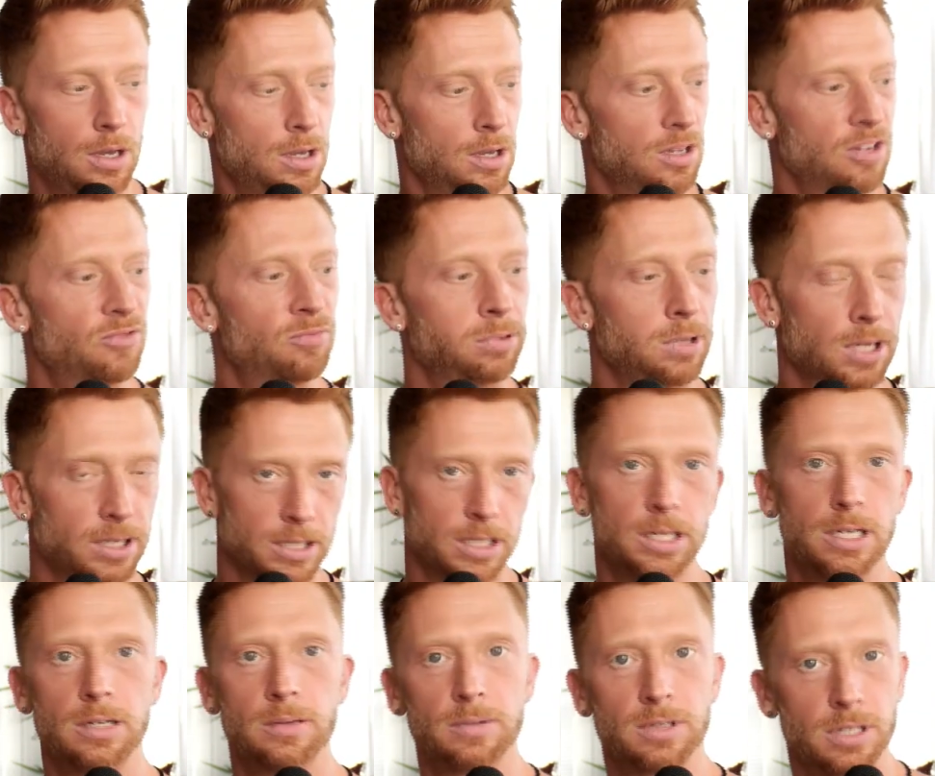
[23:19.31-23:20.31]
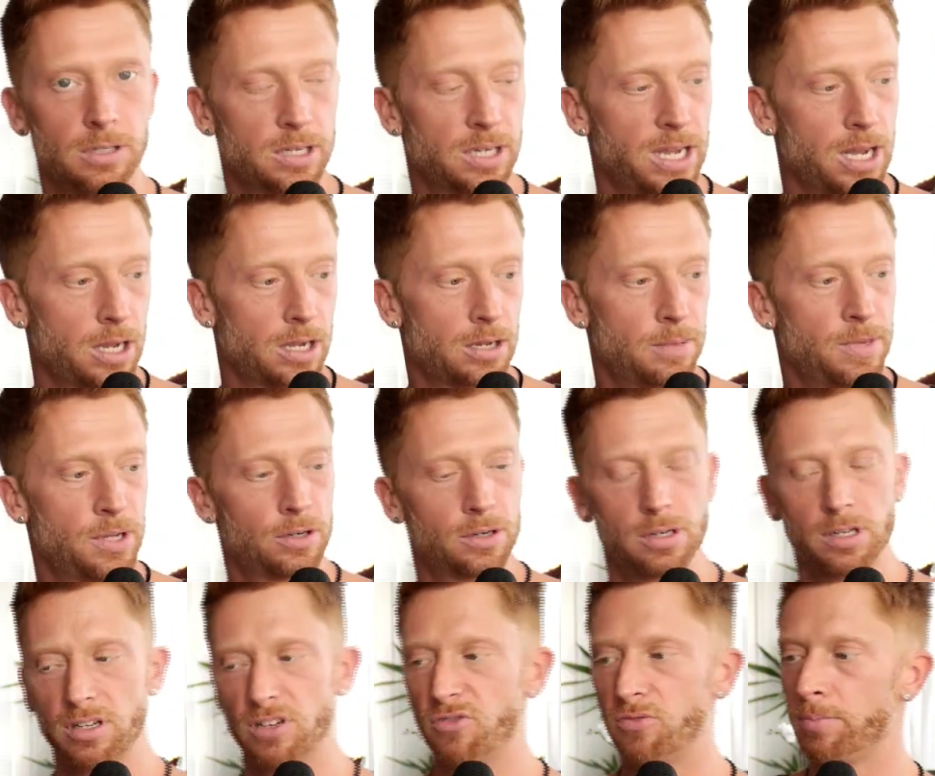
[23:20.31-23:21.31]
You've plugged it into the gay community.
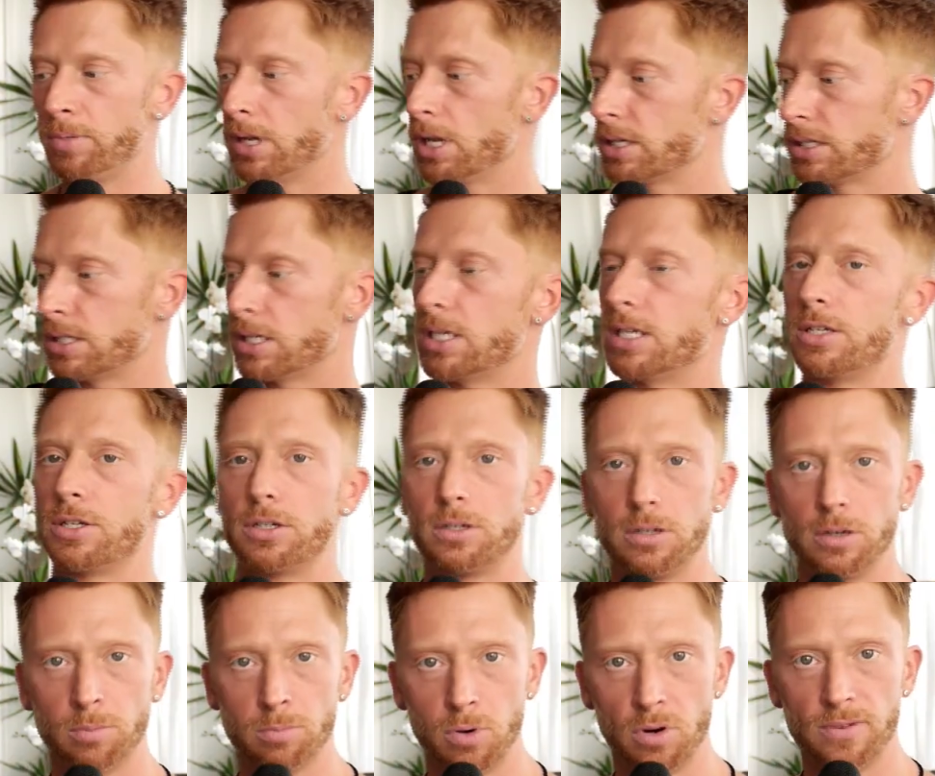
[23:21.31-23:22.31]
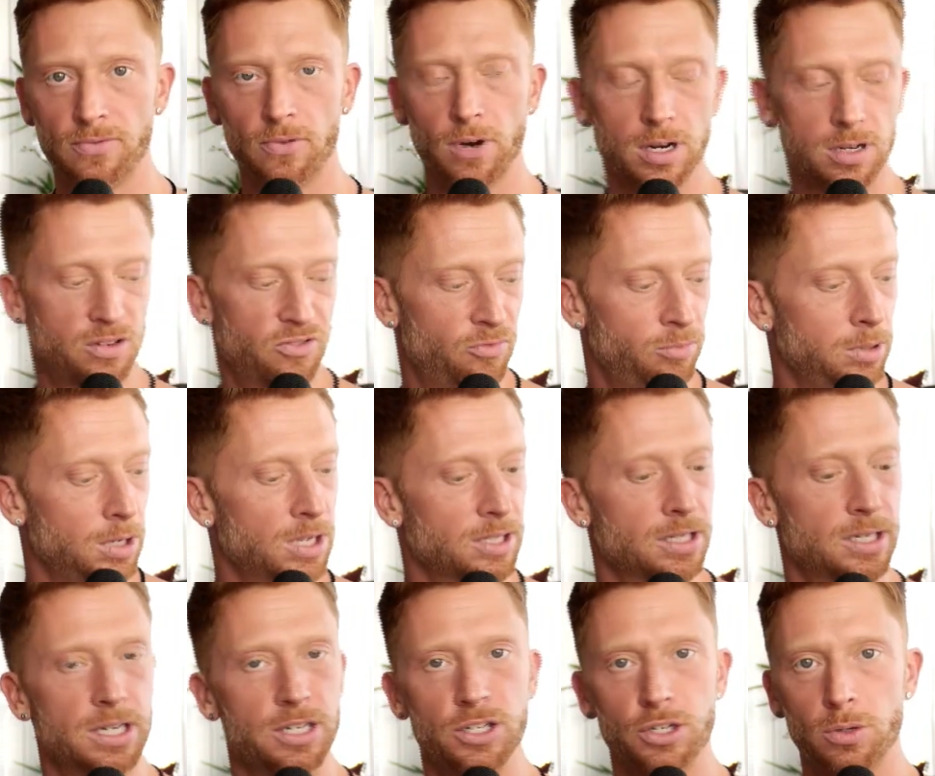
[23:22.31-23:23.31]
You've plugged it into your boyfriend. You've plugged
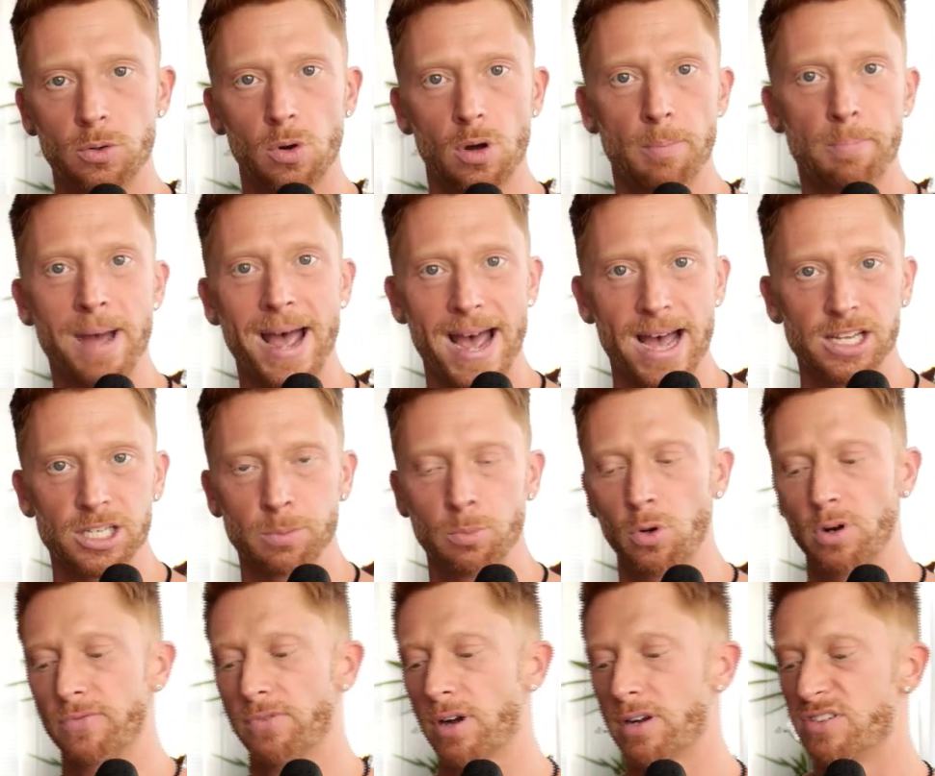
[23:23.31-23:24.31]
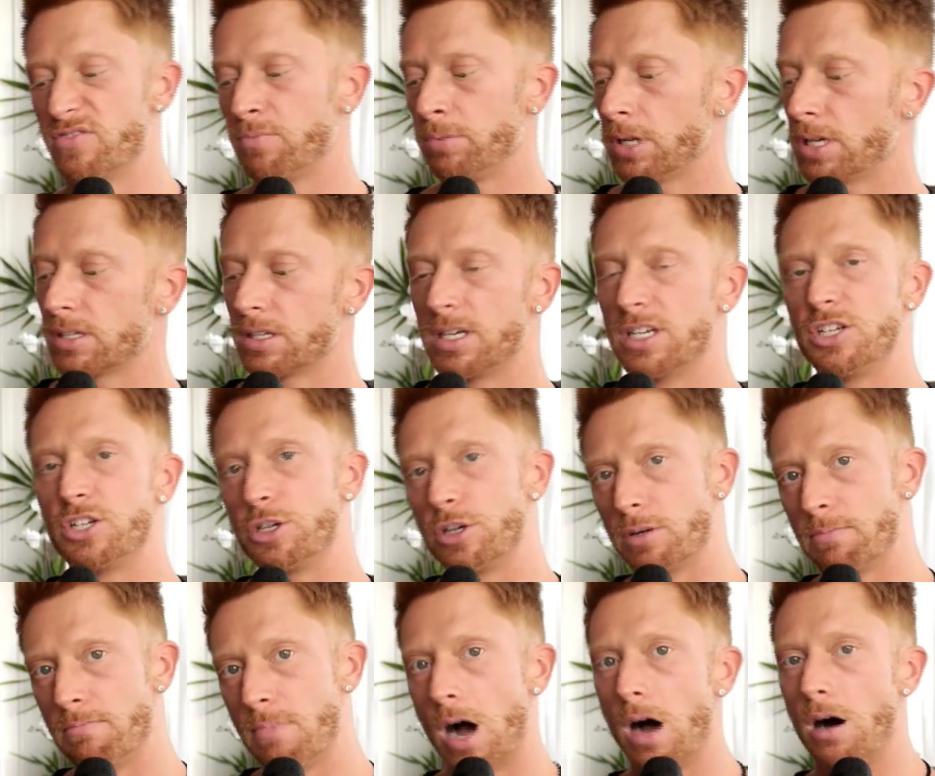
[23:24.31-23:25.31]
it into a past boyfriend. You've plugged it into your
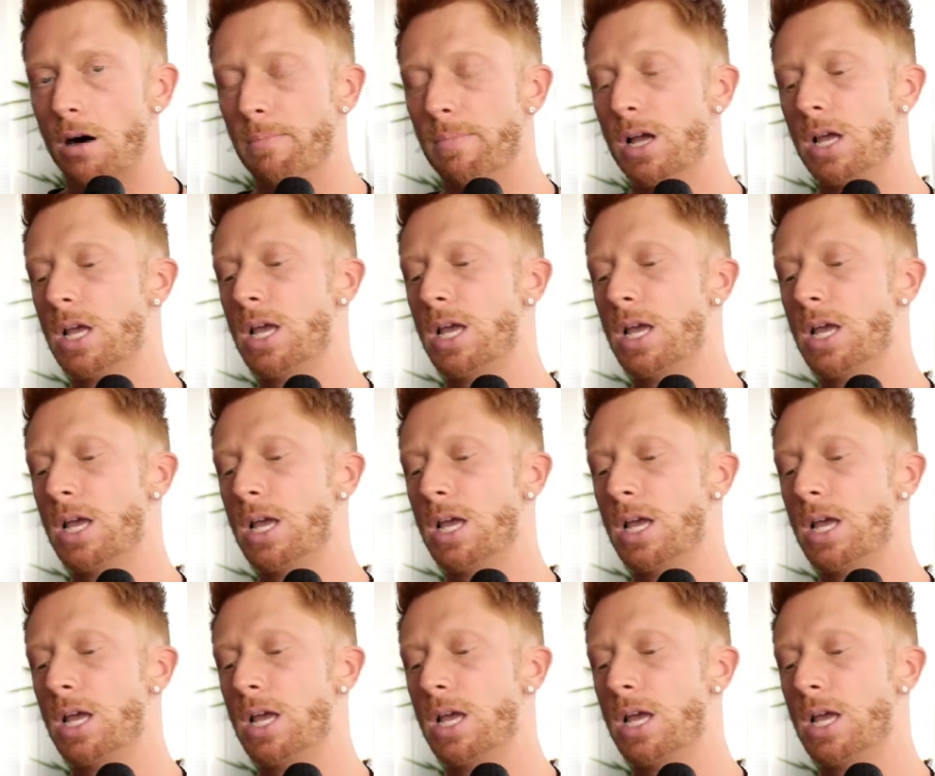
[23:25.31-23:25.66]
mom.